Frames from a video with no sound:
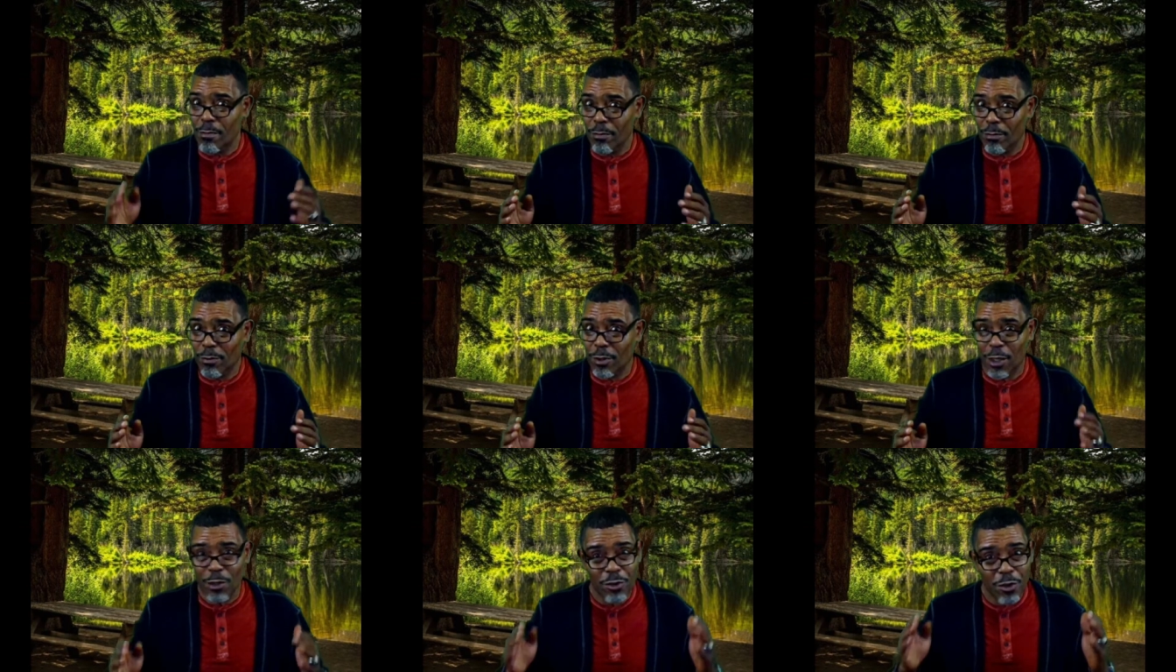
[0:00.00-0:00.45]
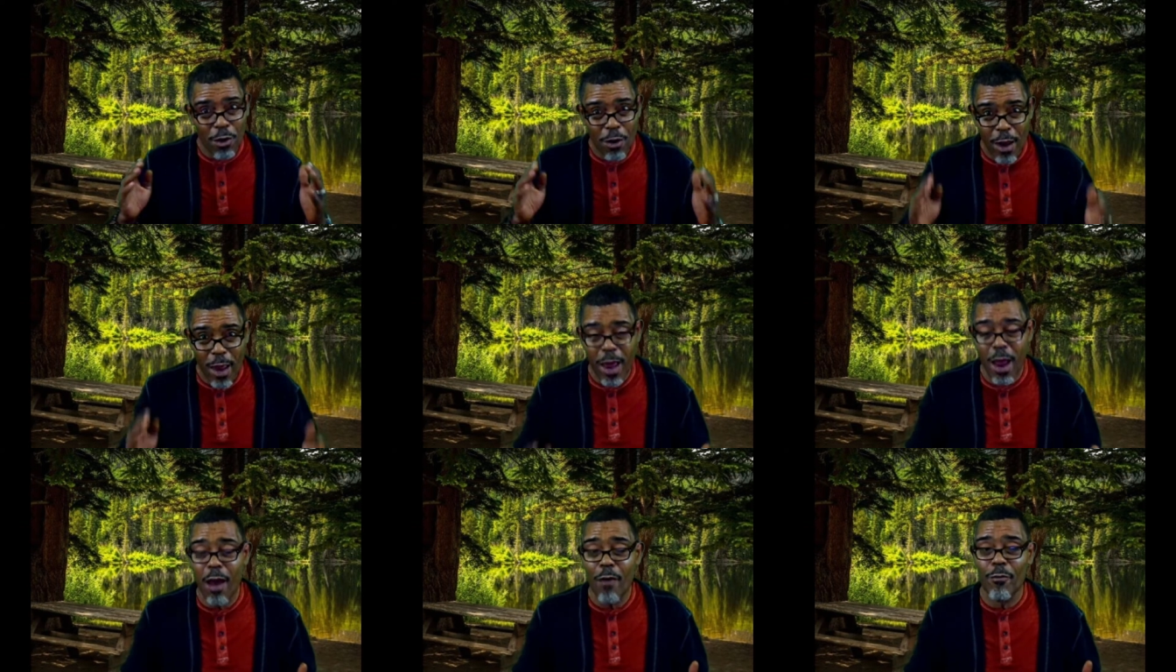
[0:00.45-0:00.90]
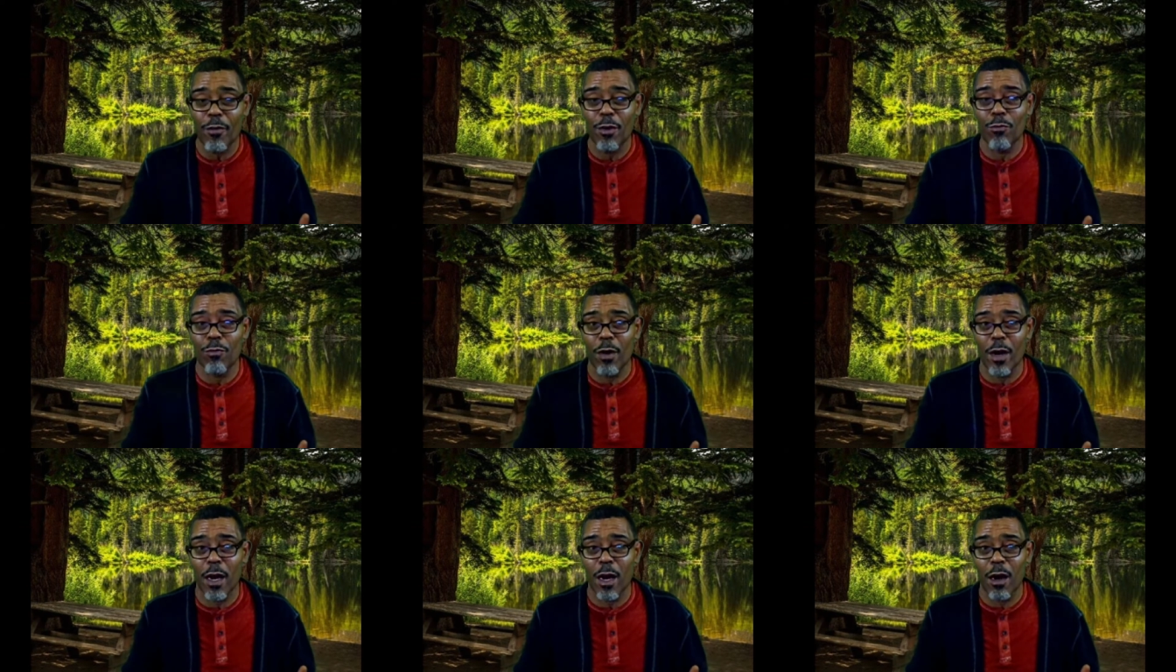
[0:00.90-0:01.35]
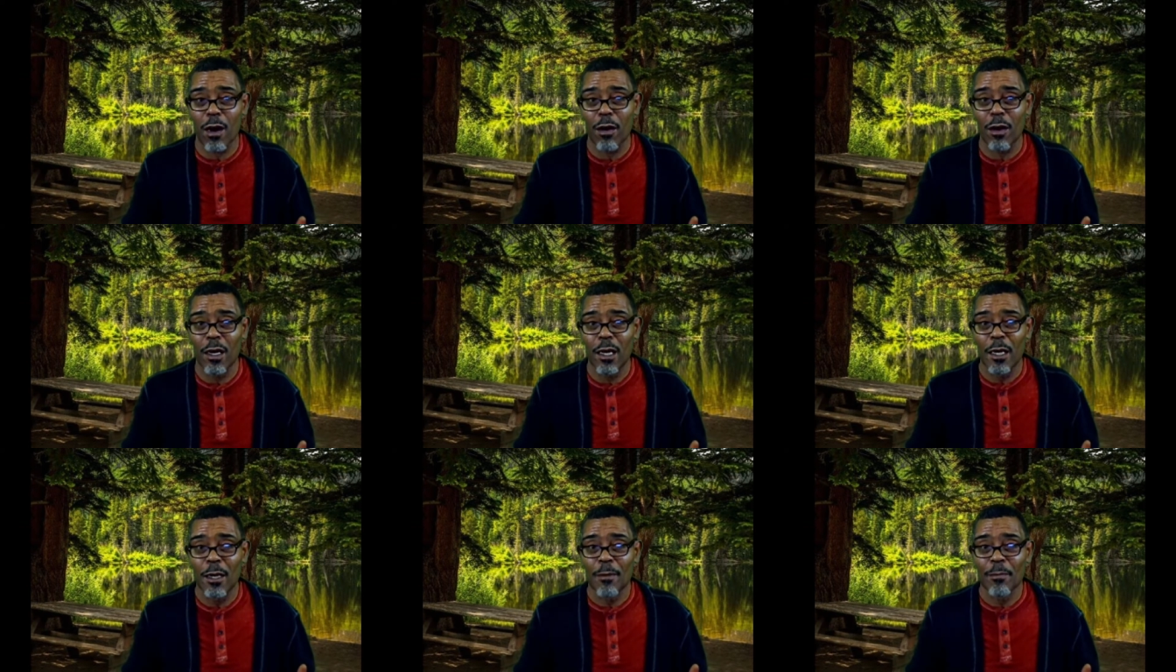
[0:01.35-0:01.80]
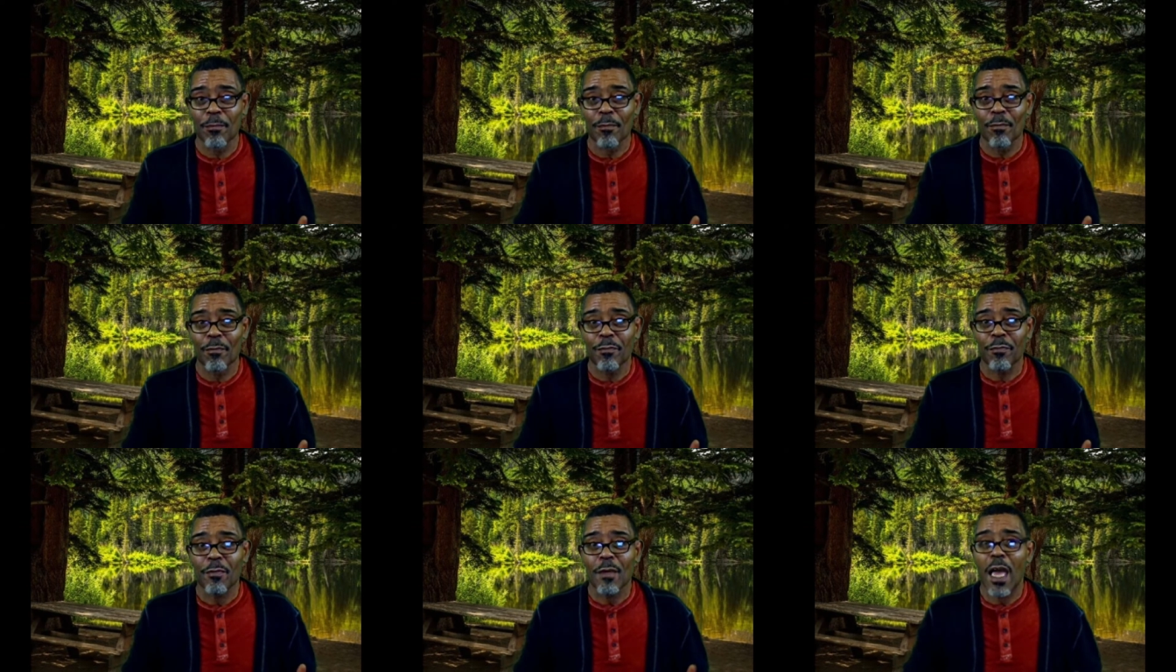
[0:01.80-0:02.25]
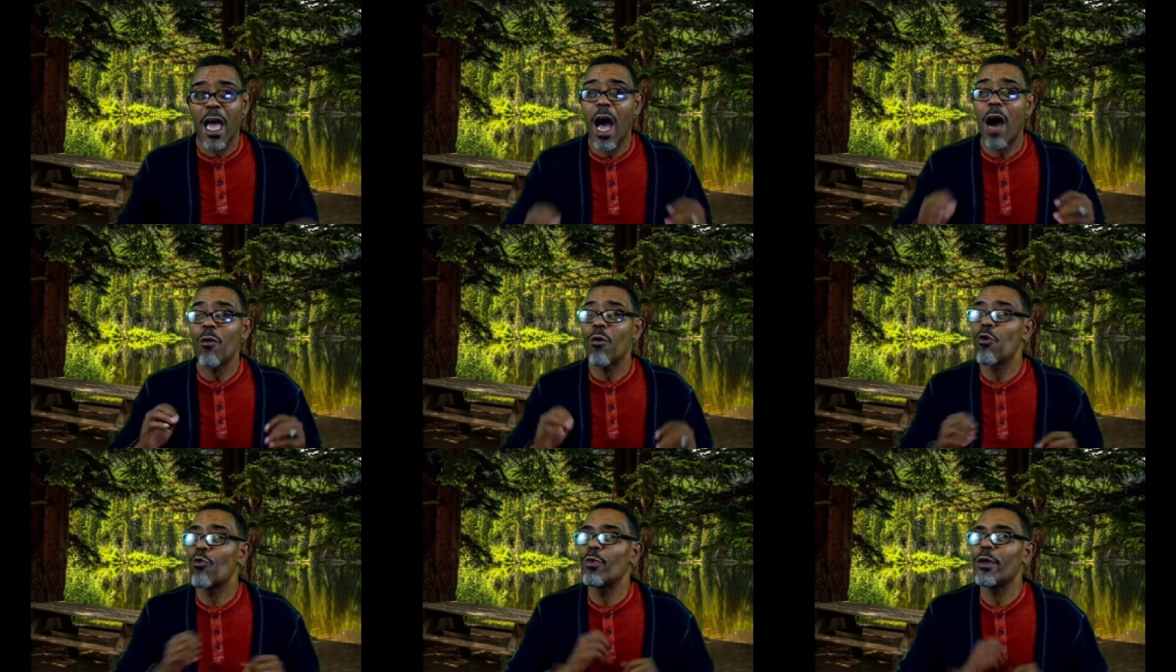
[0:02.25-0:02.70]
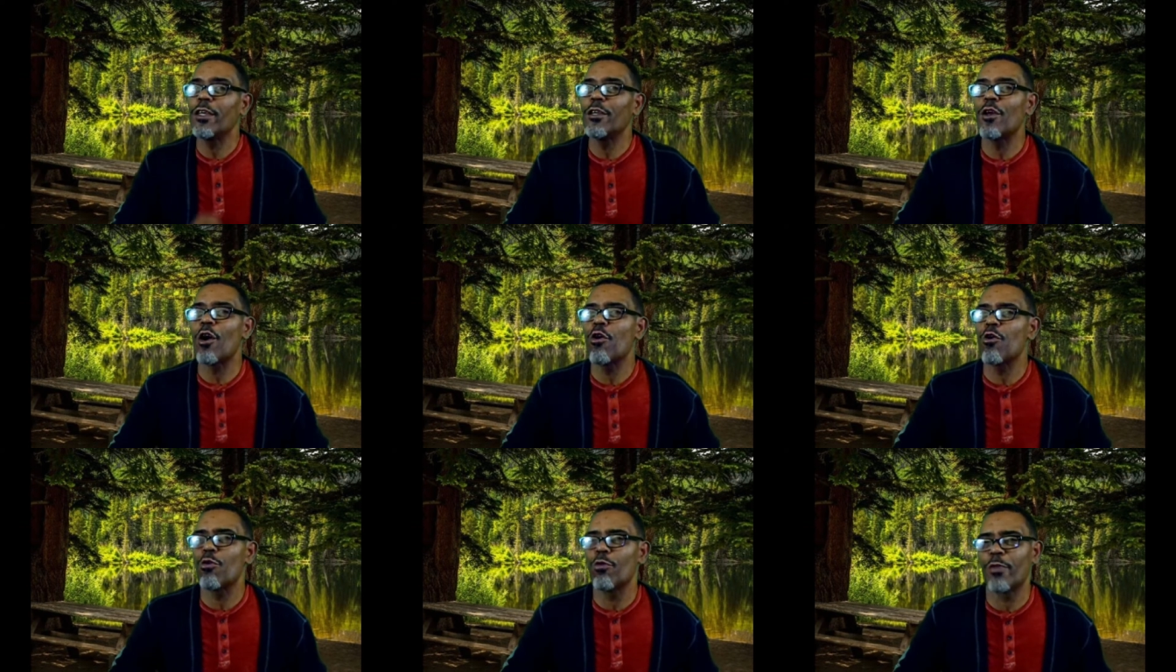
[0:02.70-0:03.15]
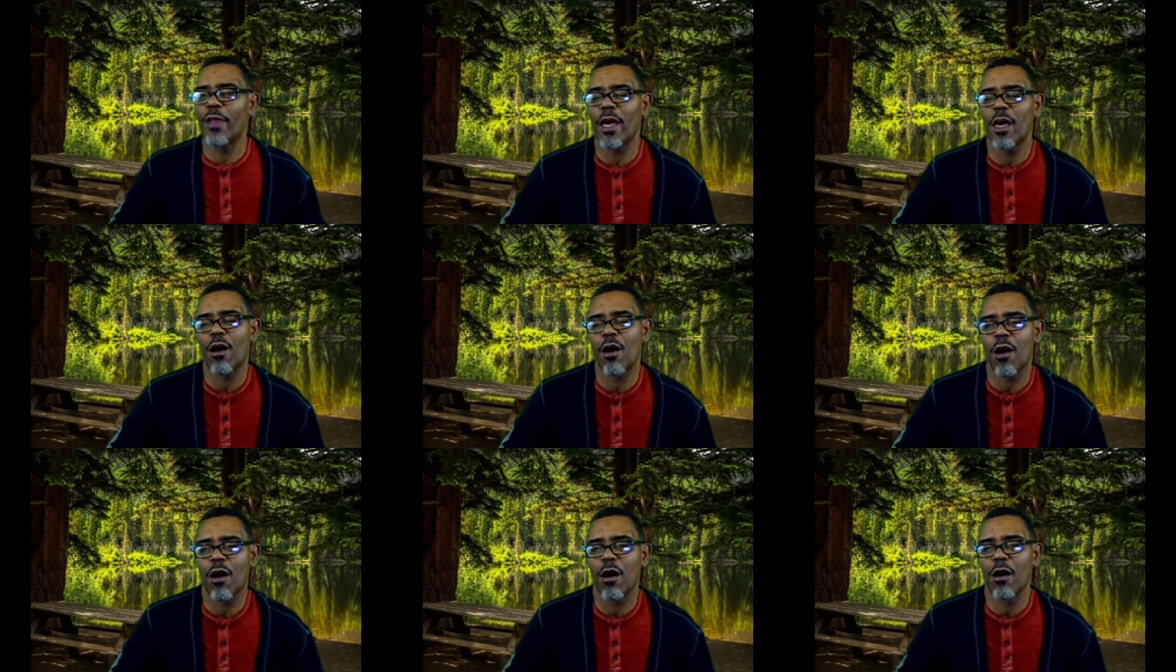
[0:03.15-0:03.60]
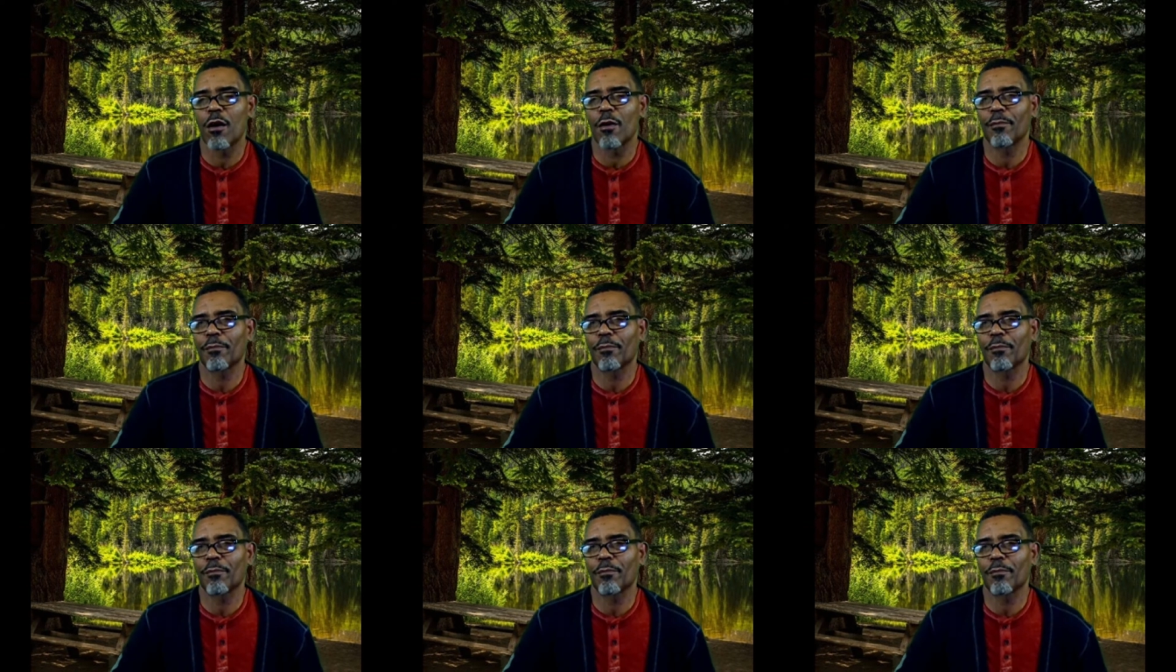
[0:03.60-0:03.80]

Because they're everywhere. How will we know who they are?